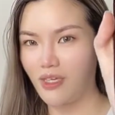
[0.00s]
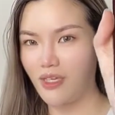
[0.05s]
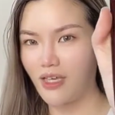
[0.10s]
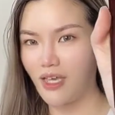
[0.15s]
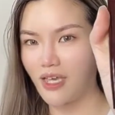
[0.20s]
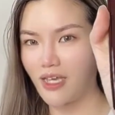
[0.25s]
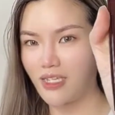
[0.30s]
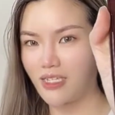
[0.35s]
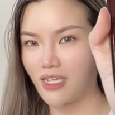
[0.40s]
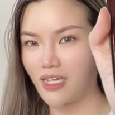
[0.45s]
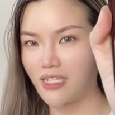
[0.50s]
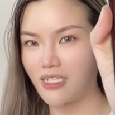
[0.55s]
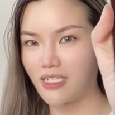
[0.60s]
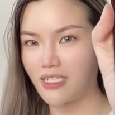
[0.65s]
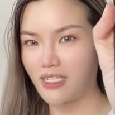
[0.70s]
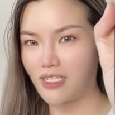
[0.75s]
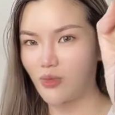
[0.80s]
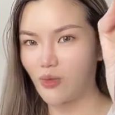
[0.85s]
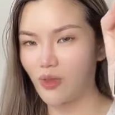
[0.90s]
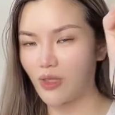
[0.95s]
As I
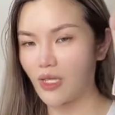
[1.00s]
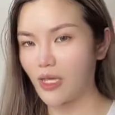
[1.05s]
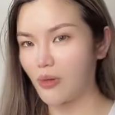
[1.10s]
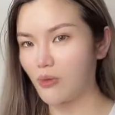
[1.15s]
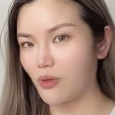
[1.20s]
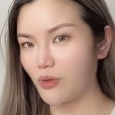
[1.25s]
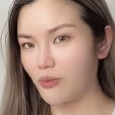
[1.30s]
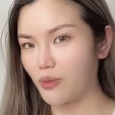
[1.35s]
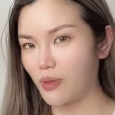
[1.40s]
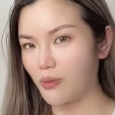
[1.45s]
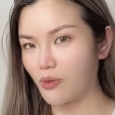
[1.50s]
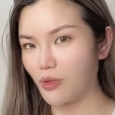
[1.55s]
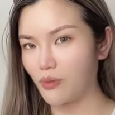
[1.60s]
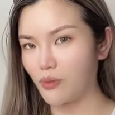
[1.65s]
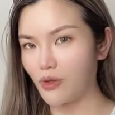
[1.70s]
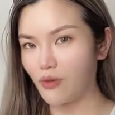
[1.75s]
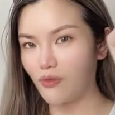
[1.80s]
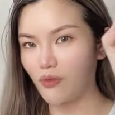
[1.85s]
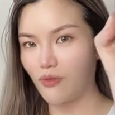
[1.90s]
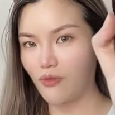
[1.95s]
discussed with a couple of people in one of
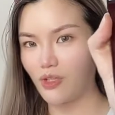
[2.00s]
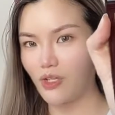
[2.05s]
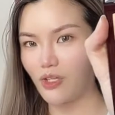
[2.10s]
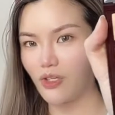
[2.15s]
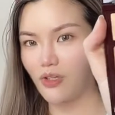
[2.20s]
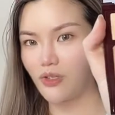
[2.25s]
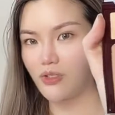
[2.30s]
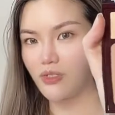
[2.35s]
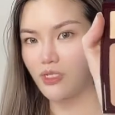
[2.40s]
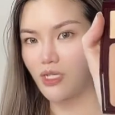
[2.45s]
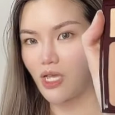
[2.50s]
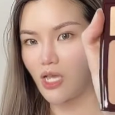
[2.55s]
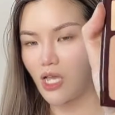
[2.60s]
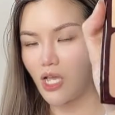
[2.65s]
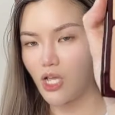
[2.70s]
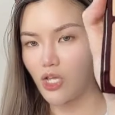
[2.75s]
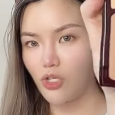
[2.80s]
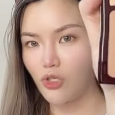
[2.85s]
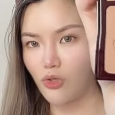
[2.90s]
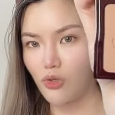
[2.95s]
the videos,
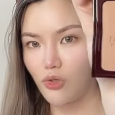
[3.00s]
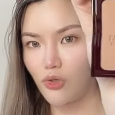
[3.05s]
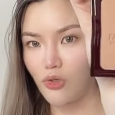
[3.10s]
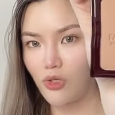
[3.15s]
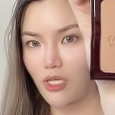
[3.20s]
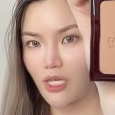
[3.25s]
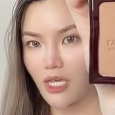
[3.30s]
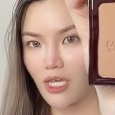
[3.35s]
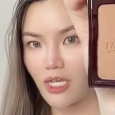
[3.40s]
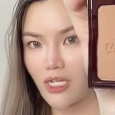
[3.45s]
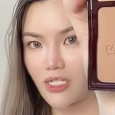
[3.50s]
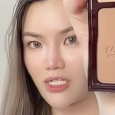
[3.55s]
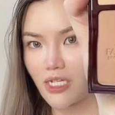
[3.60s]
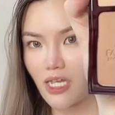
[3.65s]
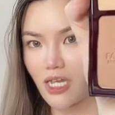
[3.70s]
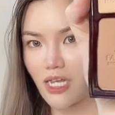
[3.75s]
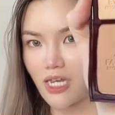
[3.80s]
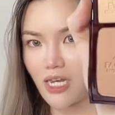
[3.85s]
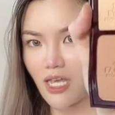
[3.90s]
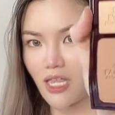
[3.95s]
you get
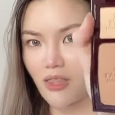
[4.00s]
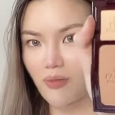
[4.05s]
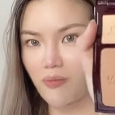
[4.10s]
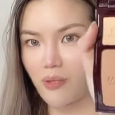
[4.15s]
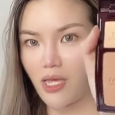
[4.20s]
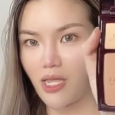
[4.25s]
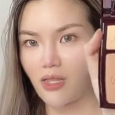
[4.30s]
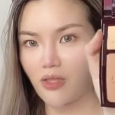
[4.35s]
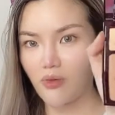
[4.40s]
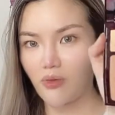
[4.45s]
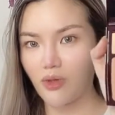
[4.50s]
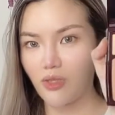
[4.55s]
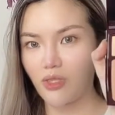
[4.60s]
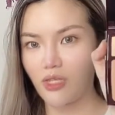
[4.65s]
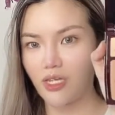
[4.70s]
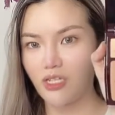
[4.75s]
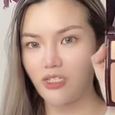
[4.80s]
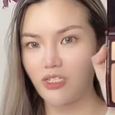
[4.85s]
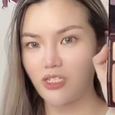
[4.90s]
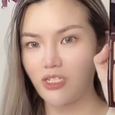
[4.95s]
another palette worth
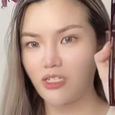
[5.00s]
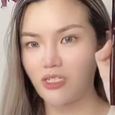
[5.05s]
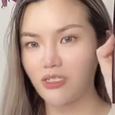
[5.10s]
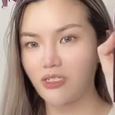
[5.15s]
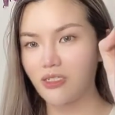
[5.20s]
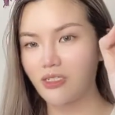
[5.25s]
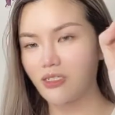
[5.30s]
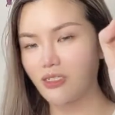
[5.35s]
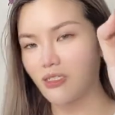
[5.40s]
$100.